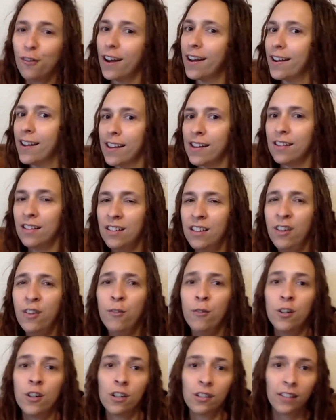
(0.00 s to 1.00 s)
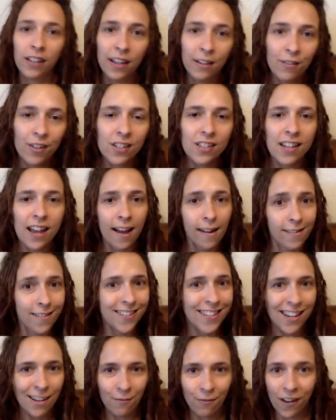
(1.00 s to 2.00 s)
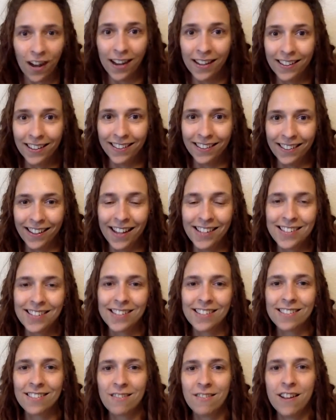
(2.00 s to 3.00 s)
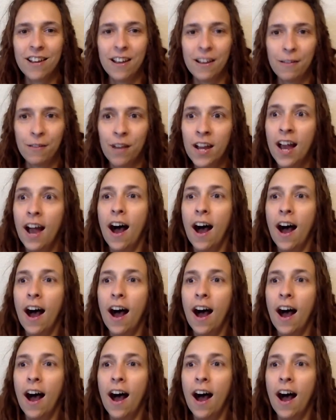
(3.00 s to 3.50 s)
ready to leave his house, he finally lets us leave.